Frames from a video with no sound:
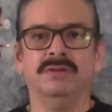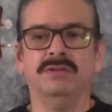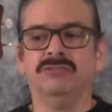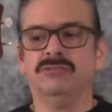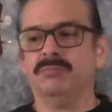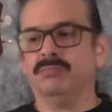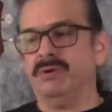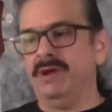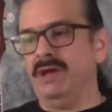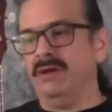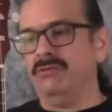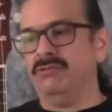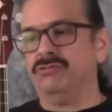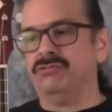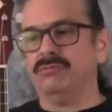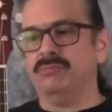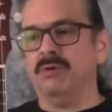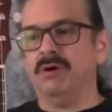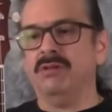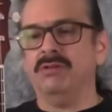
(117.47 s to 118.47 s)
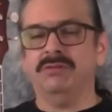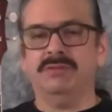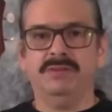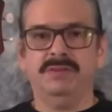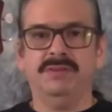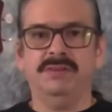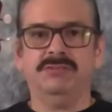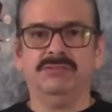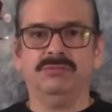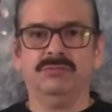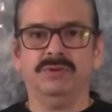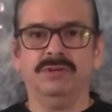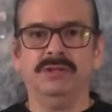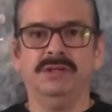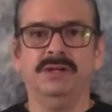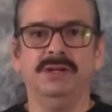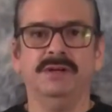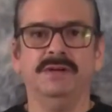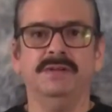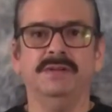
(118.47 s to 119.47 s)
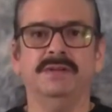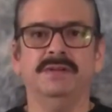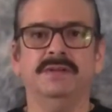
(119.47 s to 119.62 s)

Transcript: The soprano is smaller than this one here.